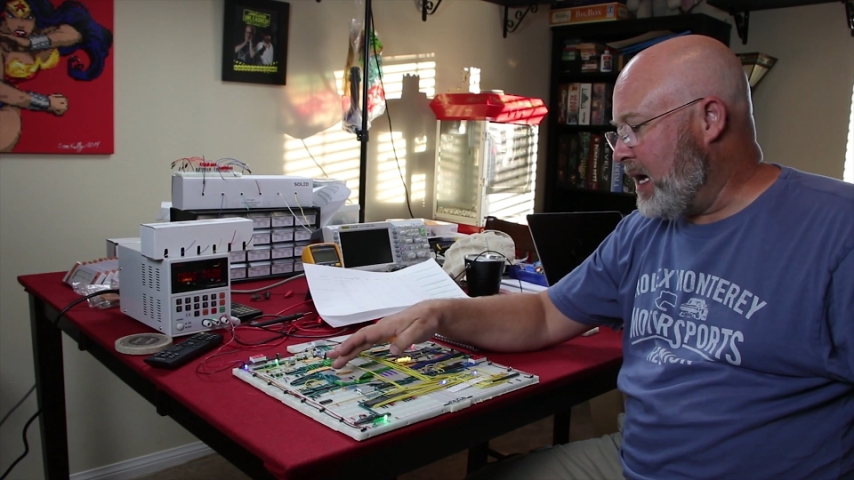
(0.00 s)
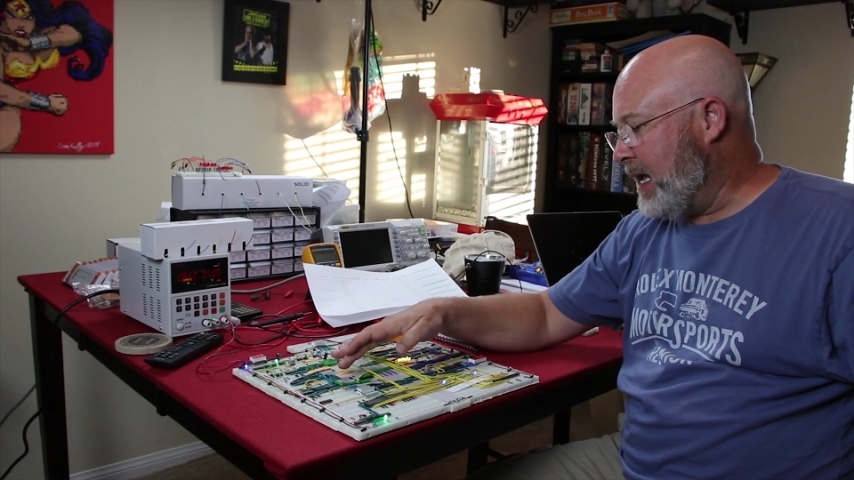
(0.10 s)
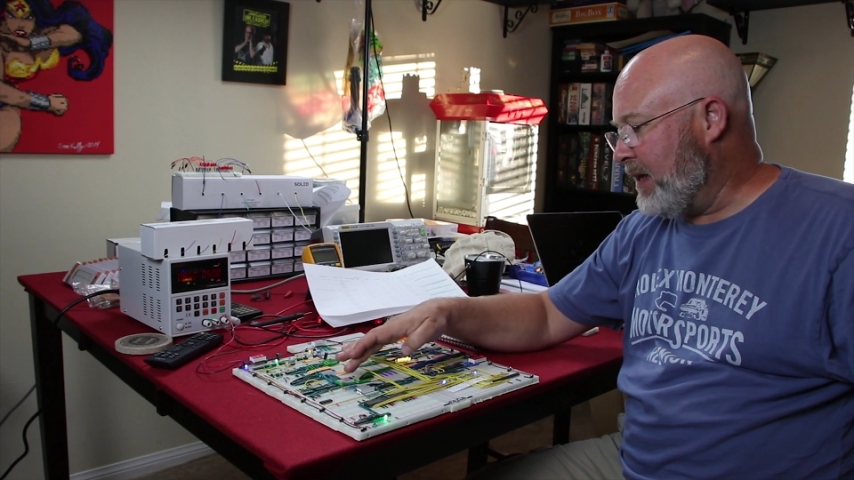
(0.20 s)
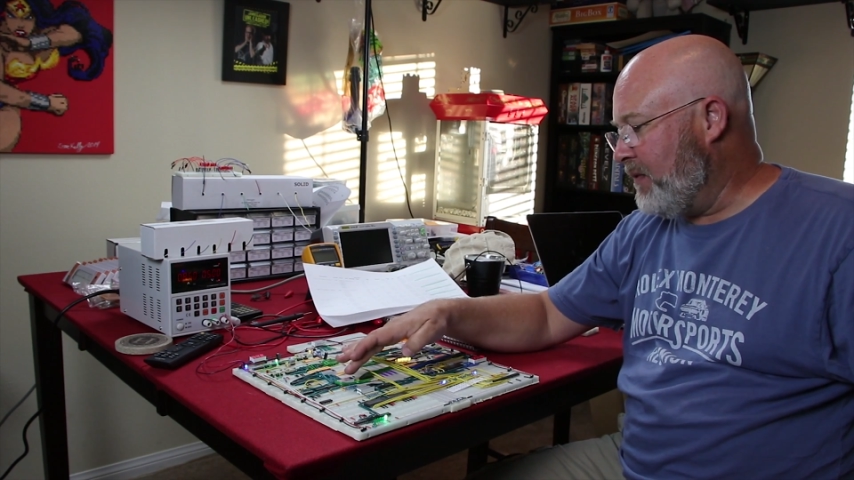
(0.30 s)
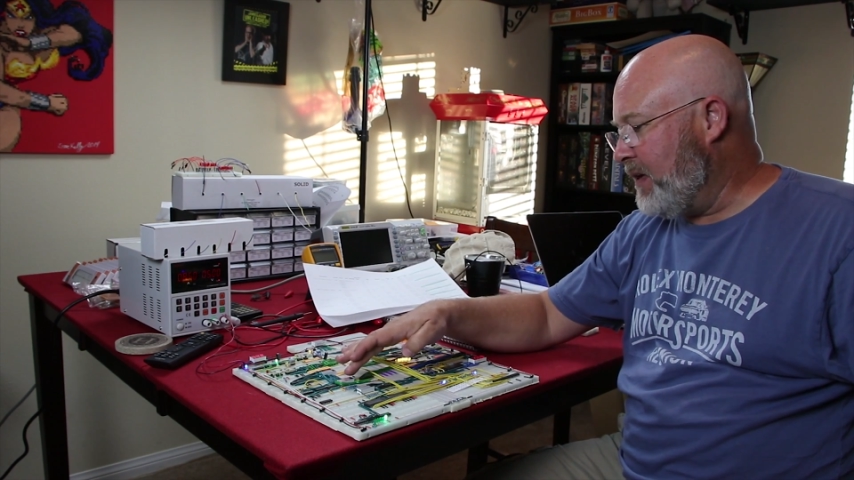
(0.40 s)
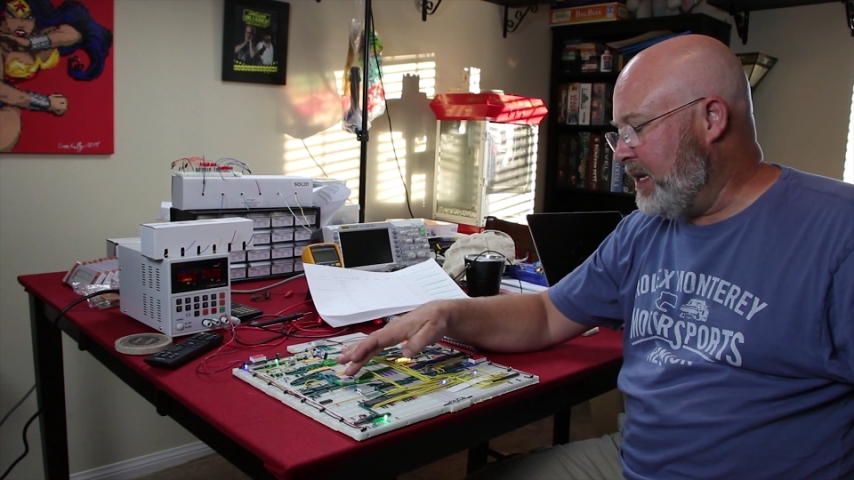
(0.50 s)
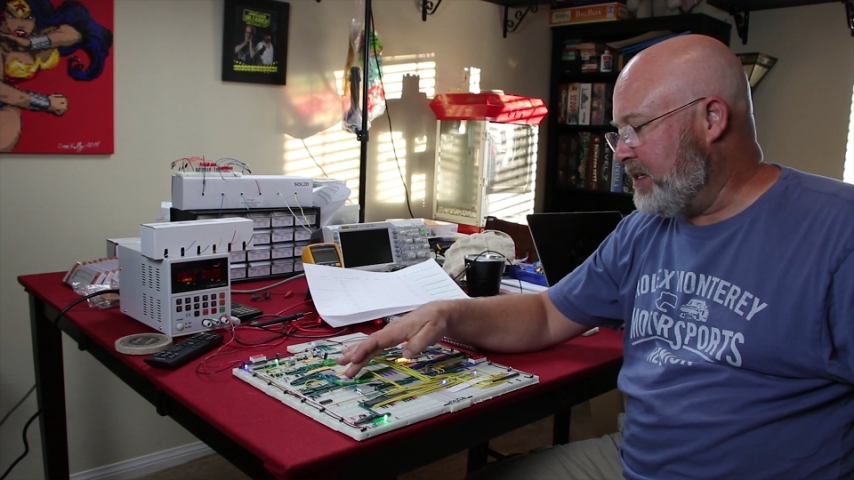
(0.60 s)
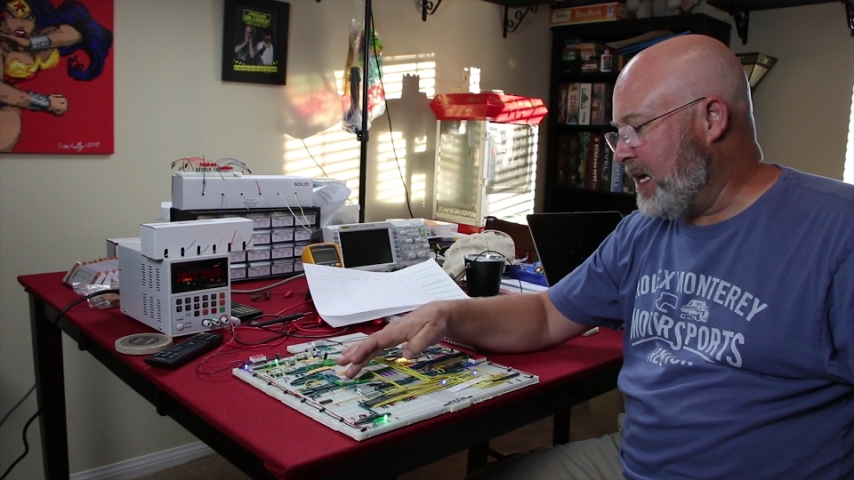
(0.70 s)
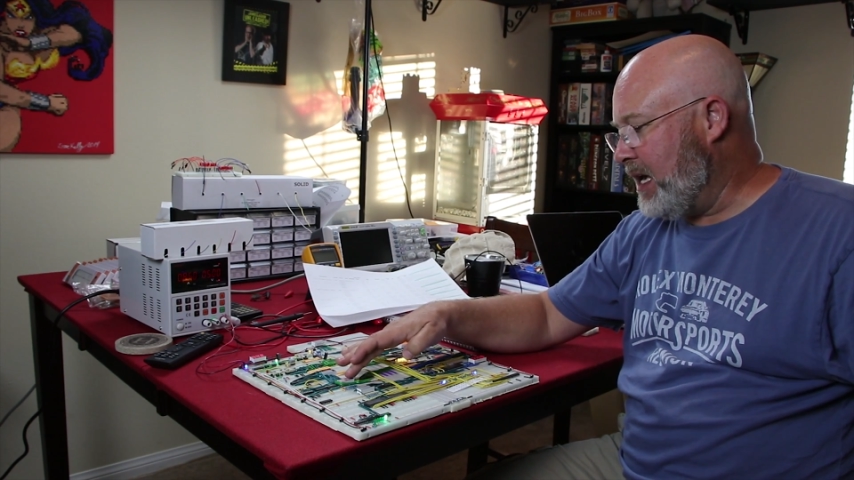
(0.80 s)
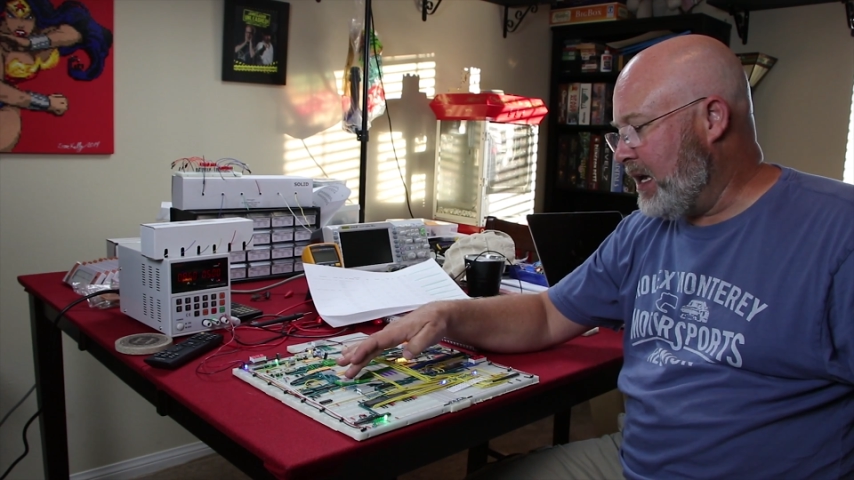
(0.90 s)
I can then
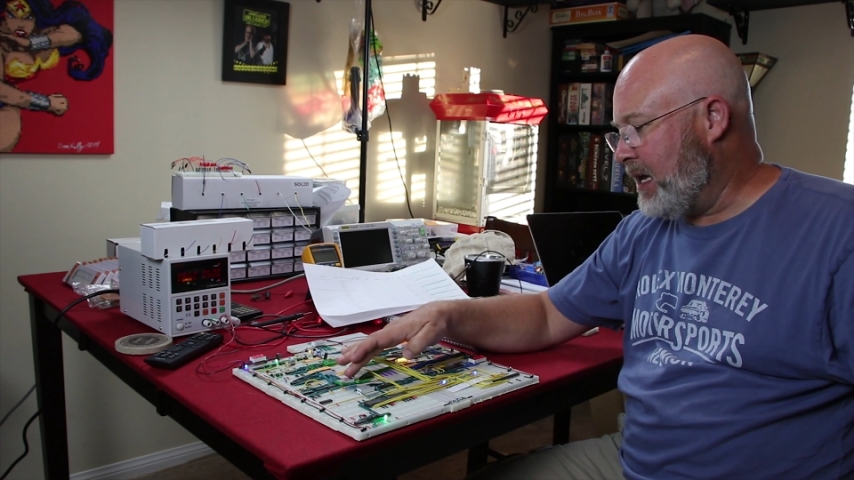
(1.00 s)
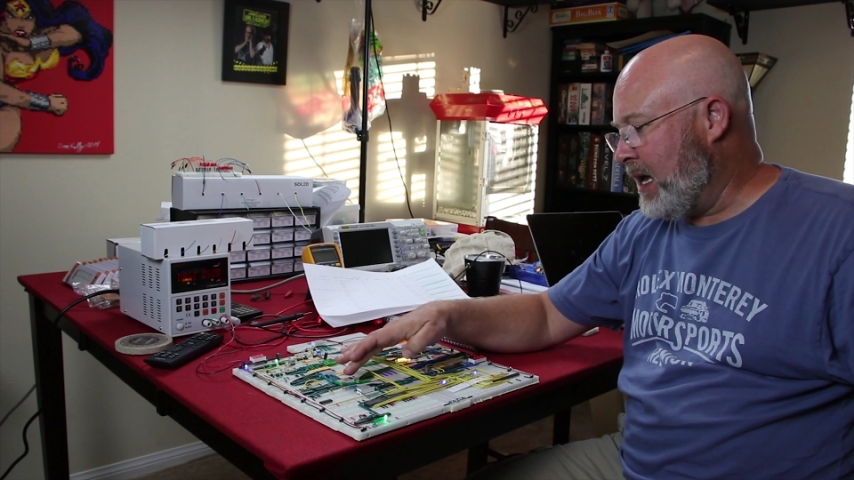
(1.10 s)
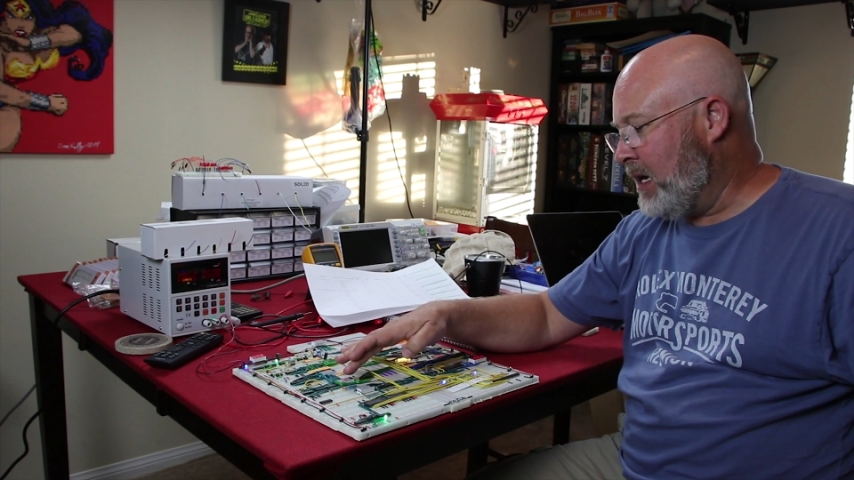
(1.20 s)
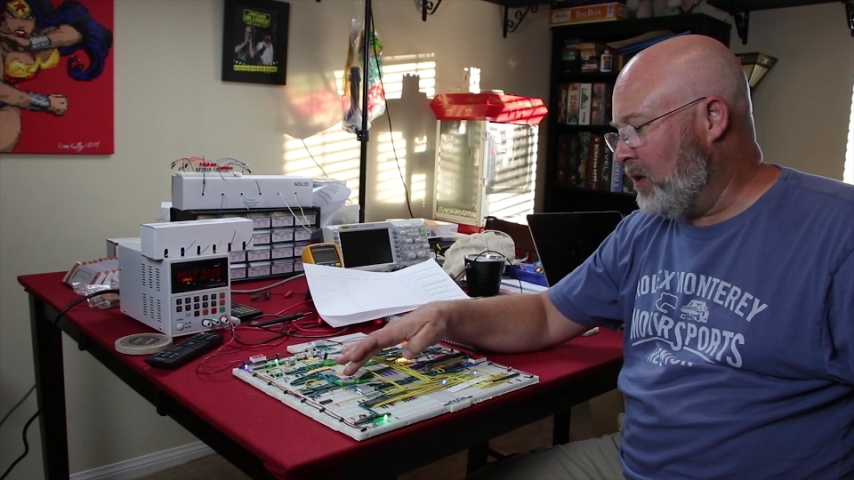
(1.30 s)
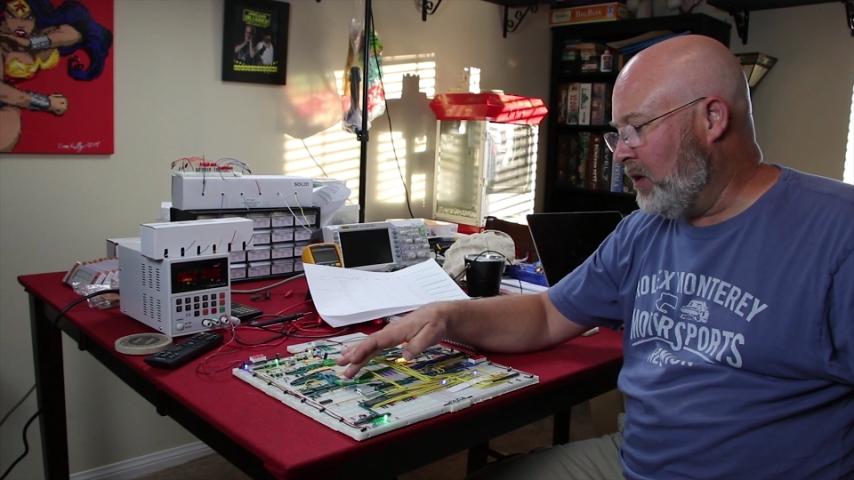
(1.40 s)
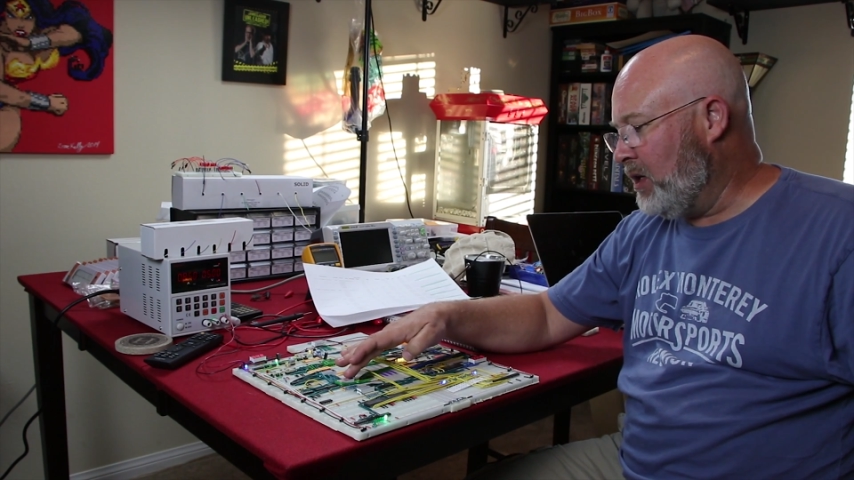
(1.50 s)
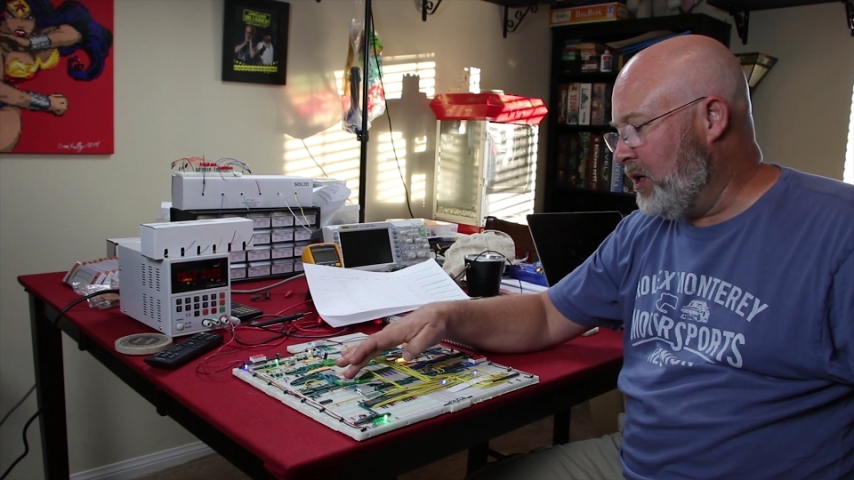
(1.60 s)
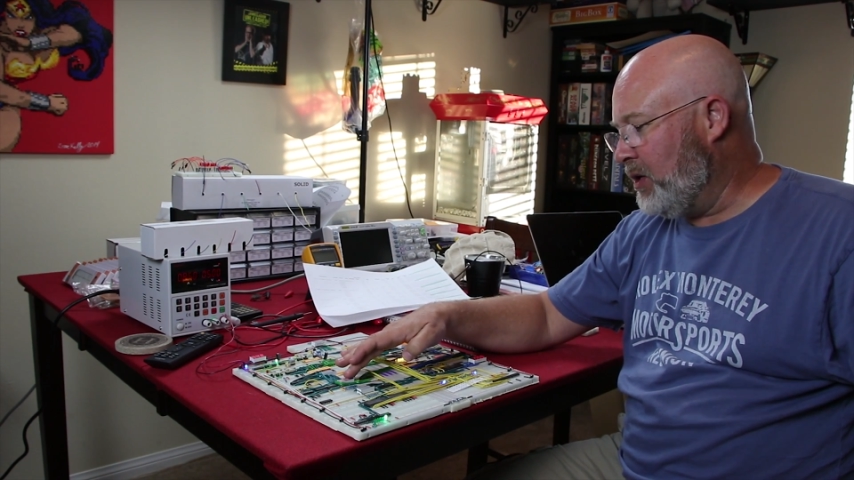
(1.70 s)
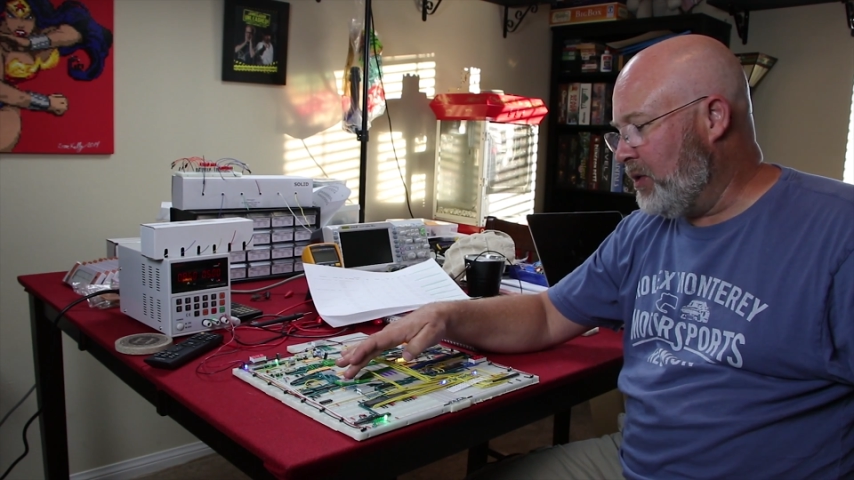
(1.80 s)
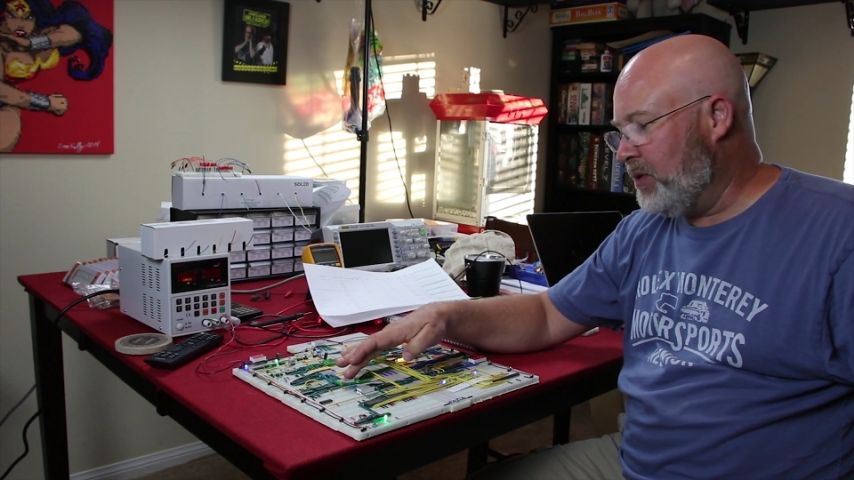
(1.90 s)
take and
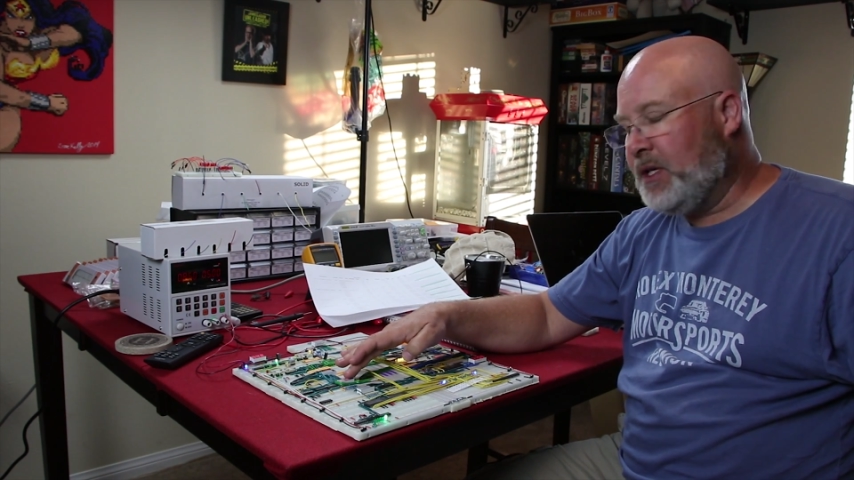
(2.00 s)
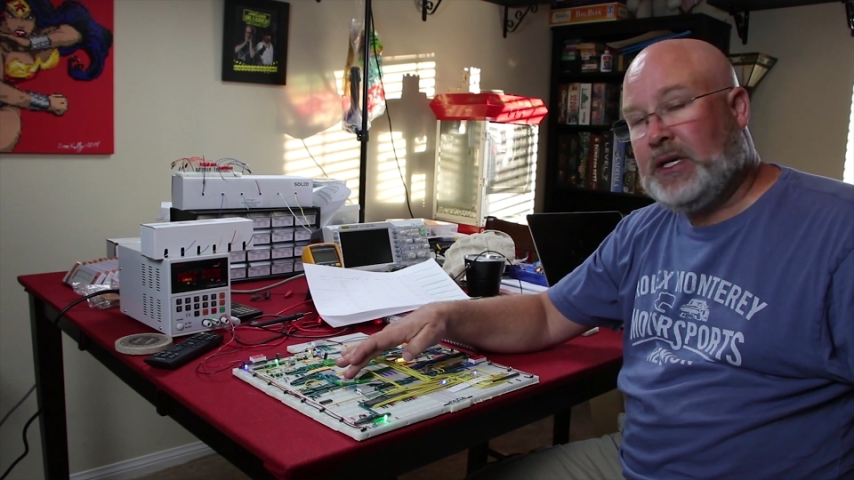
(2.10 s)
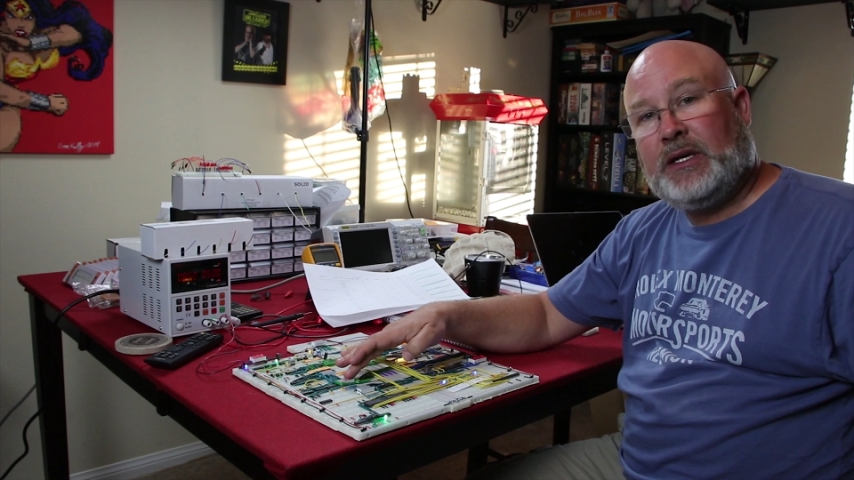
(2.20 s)
load